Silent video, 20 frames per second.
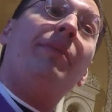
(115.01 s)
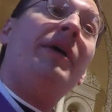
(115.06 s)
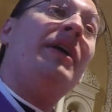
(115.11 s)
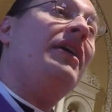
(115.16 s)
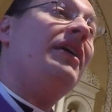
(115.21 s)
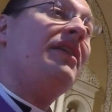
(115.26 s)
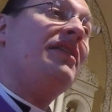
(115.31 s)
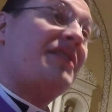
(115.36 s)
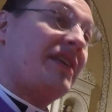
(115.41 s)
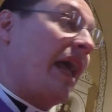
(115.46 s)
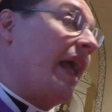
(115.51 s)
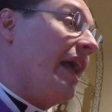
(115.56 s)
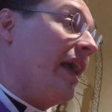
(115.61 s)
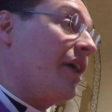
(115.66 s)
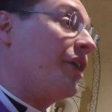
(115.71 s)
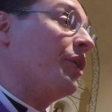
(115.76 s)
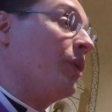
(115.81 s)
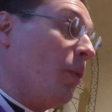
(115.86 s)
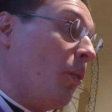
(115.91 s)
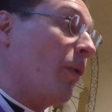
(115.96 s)
being
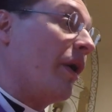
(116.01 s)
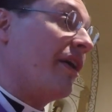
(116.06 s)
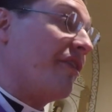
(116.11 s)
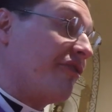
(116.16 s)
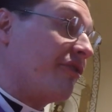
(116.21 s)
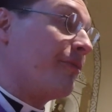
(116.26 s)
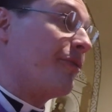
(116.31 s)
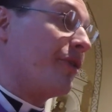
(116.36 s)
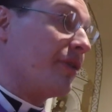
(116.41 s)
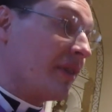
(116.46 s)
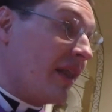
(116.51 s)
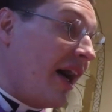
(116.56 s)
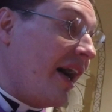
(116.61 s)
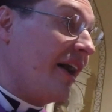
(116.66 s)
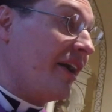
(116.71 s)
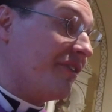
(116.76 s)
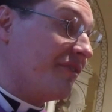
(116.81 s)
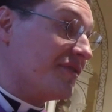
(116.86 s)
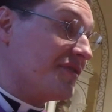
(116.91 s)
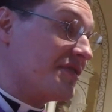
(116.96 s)
taken away from their
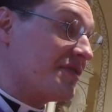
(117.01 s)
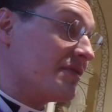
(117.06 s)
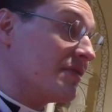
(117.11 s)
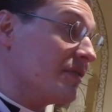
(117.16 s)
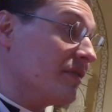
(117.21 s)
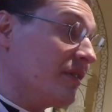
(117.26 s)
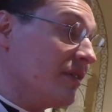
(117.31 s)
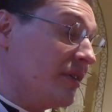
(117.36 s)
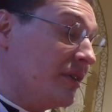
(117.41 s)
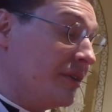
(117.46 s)
lives.